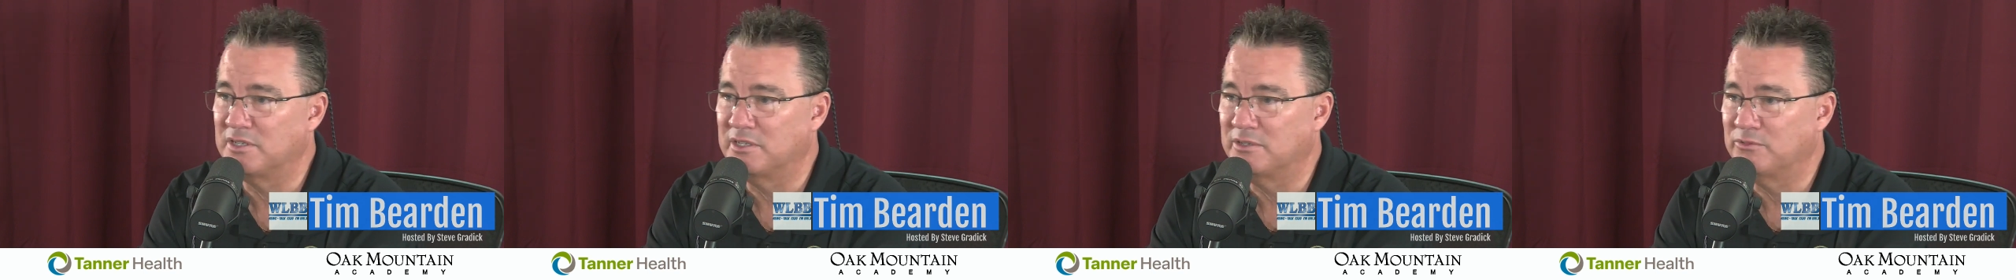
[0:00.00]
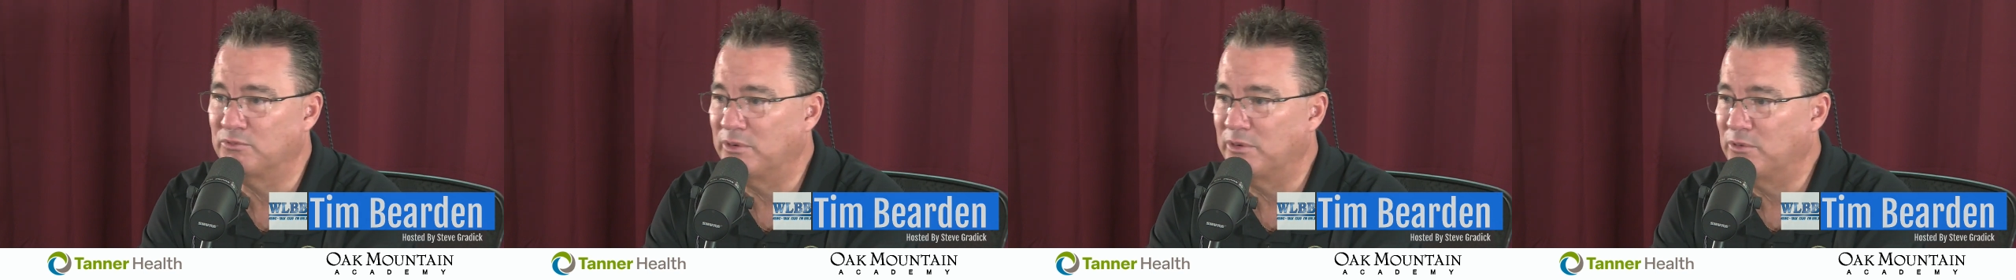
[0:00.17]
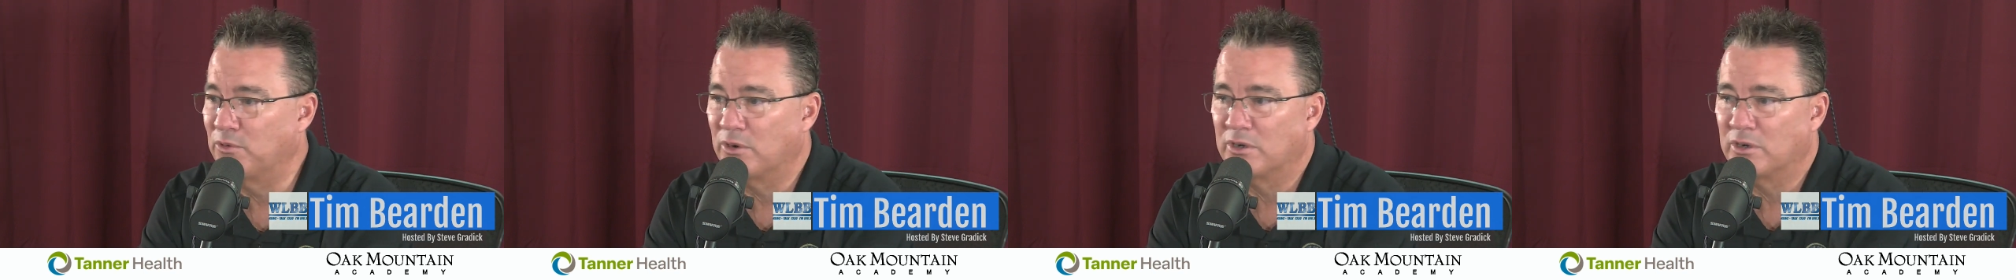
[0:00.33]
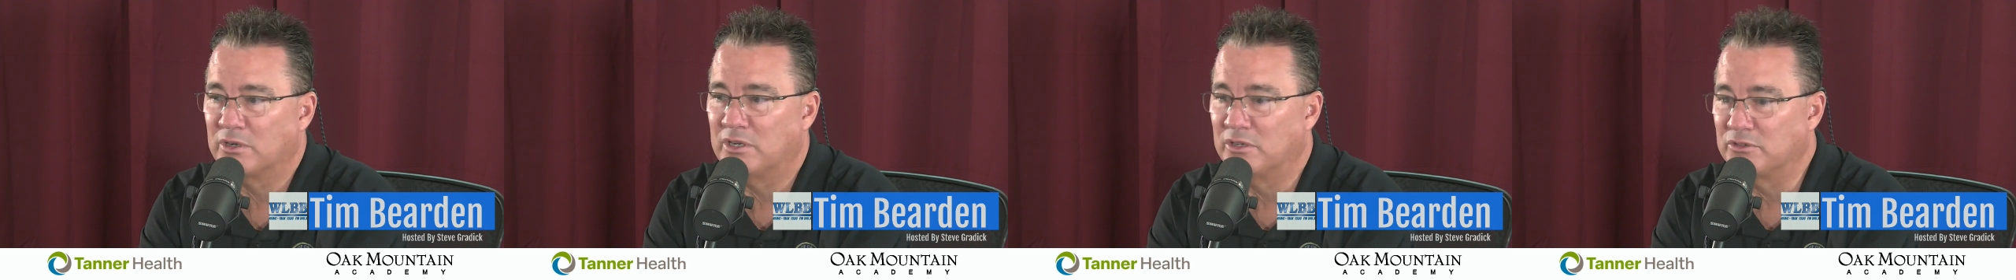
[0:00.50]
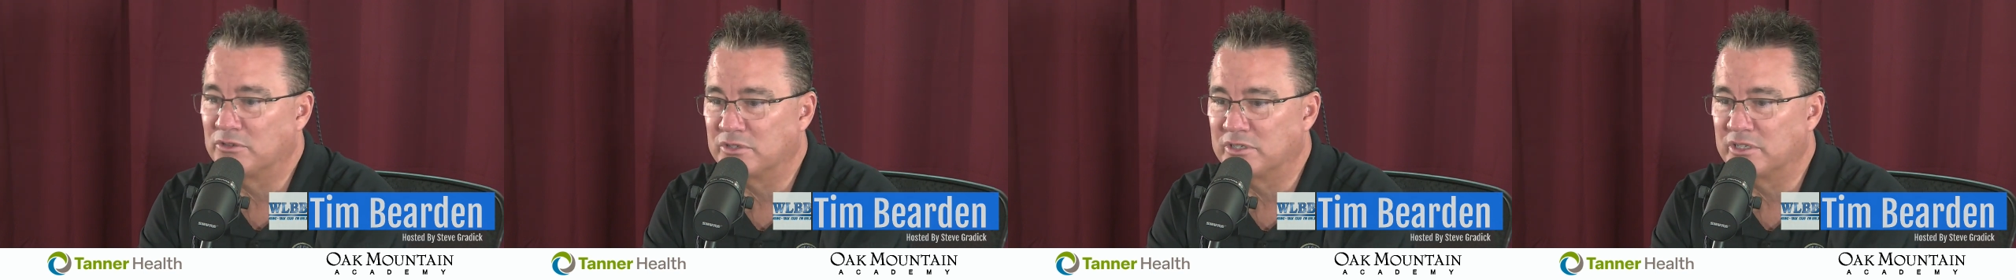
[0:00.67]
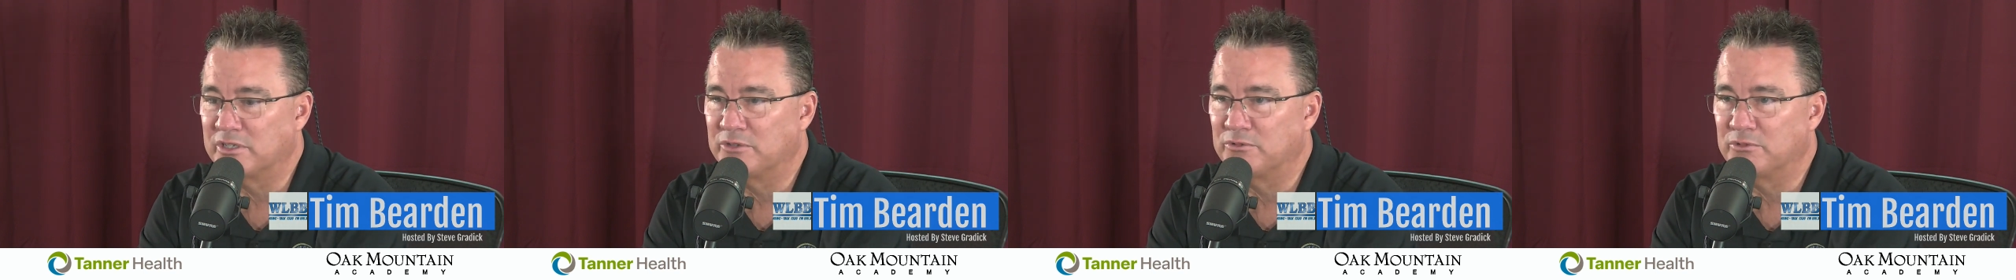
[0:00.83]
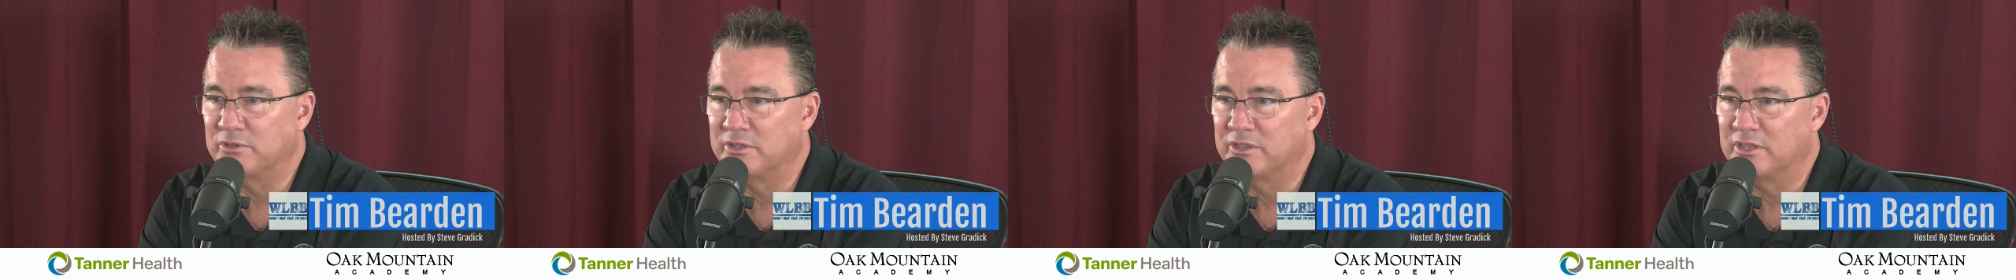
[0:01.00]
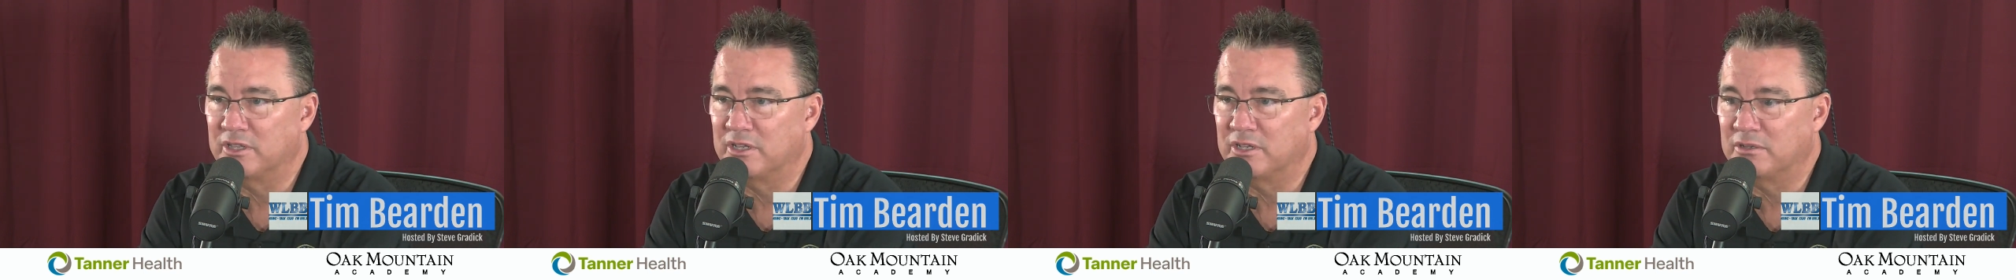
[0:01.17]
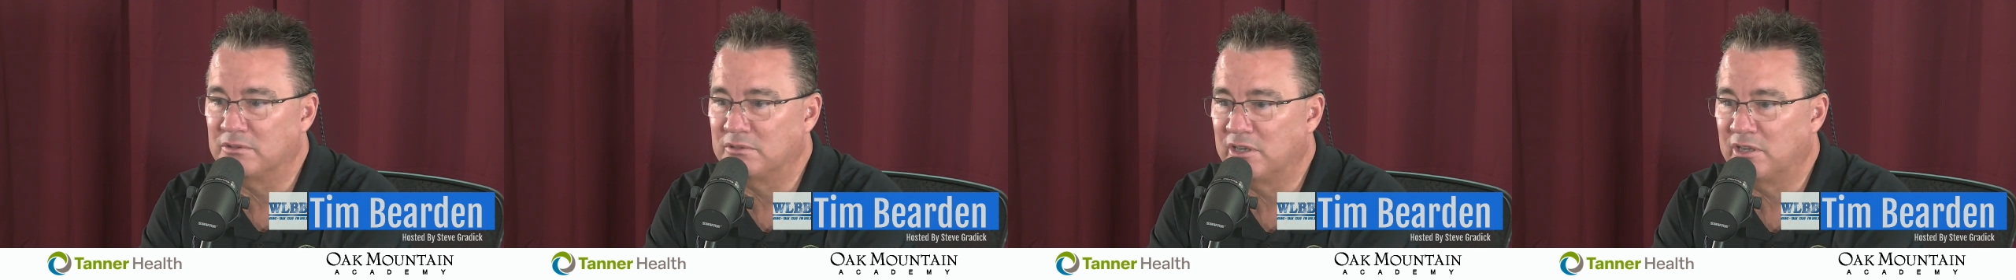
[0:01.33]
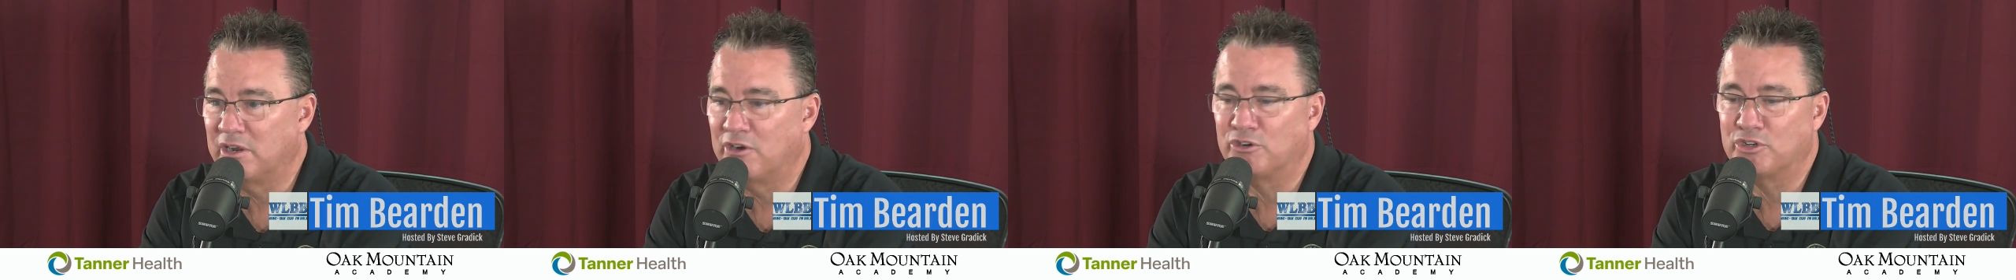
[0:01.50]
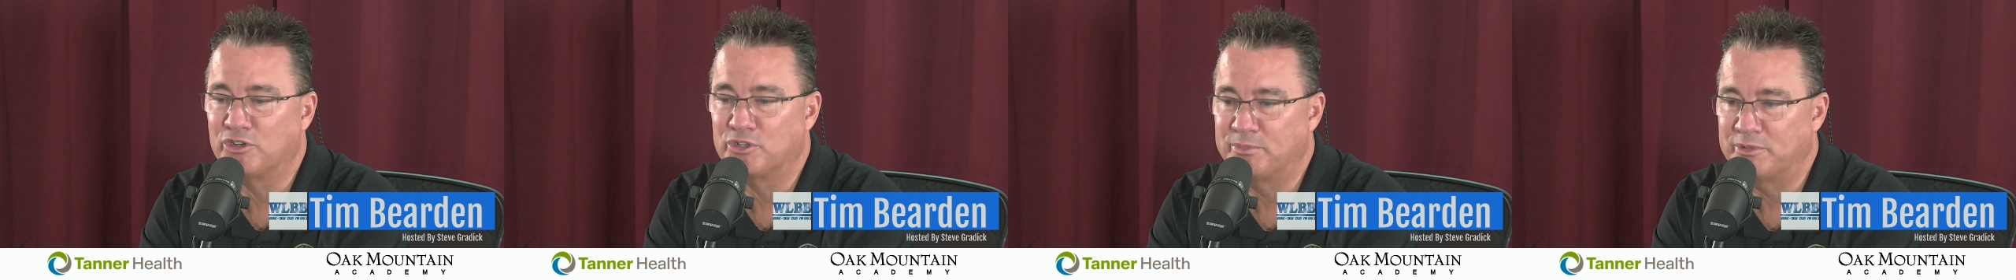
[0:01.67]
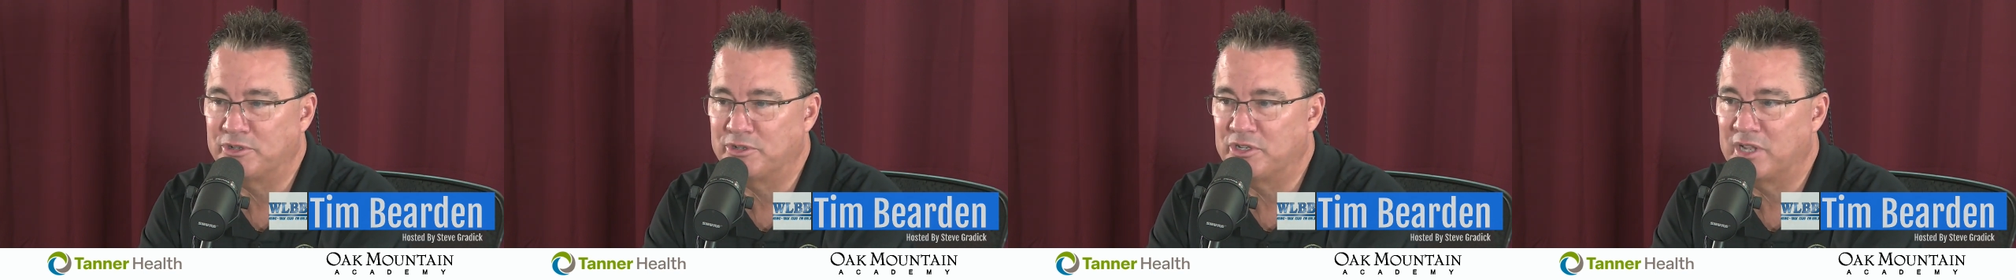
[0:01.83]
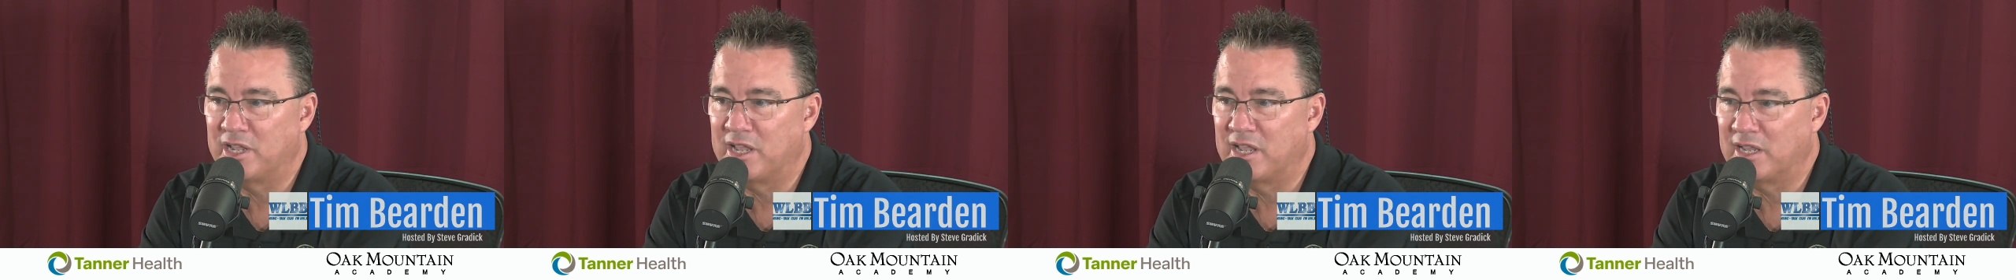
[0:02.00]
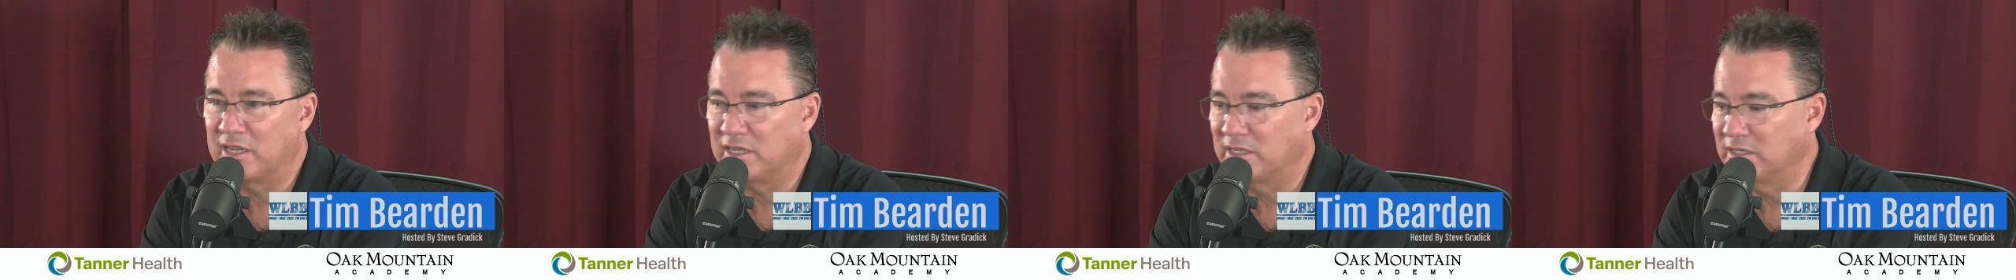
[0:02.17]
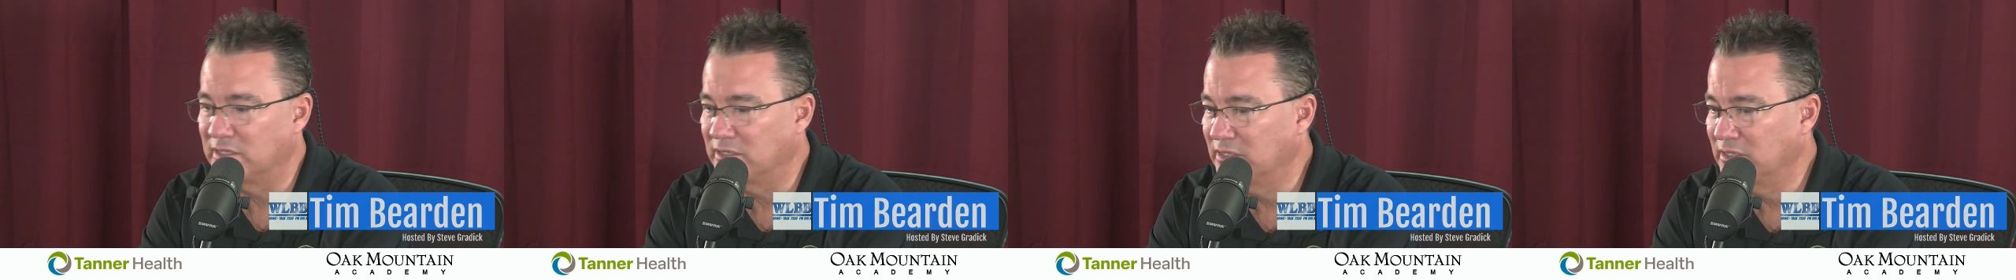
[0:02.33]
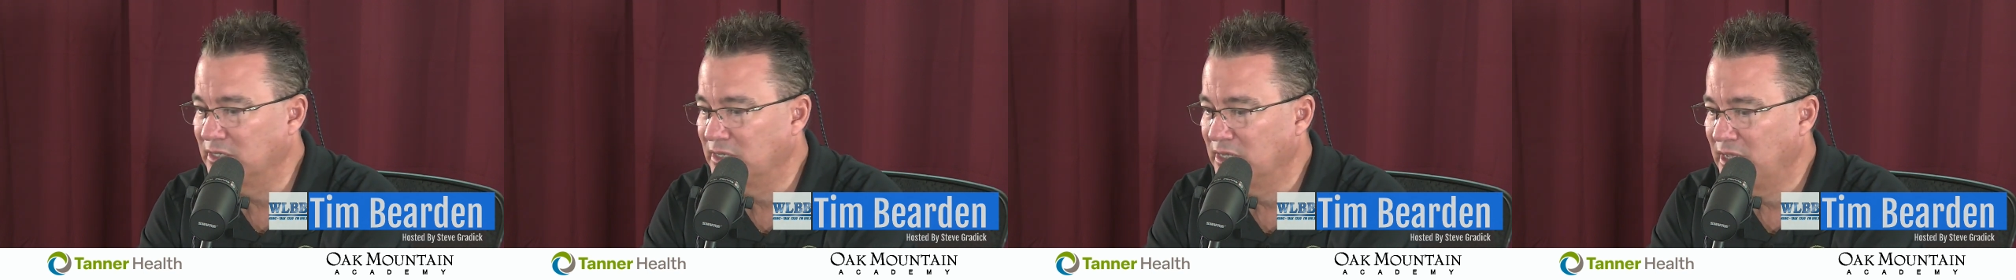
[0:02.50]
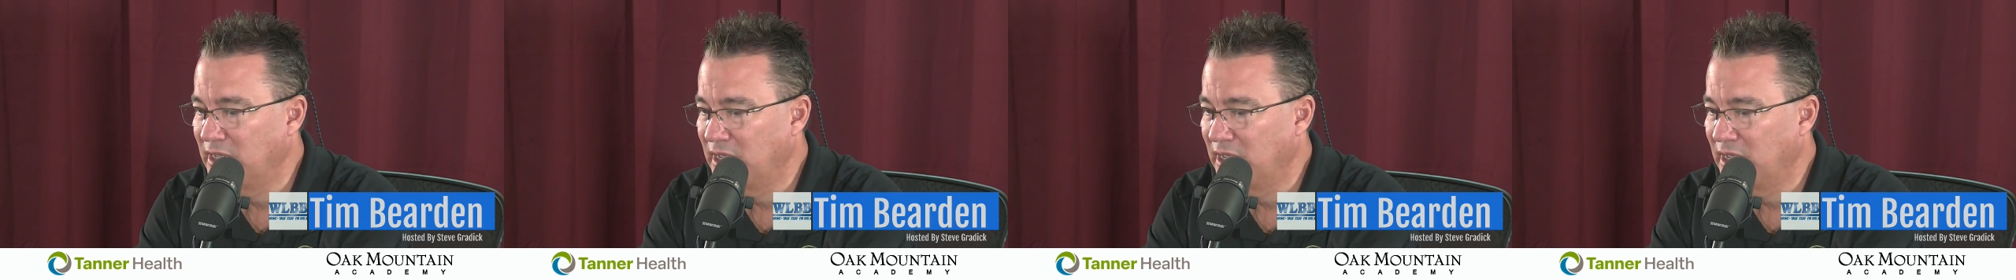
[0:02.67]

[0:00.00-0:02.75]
and we work closely with Congressman Jack and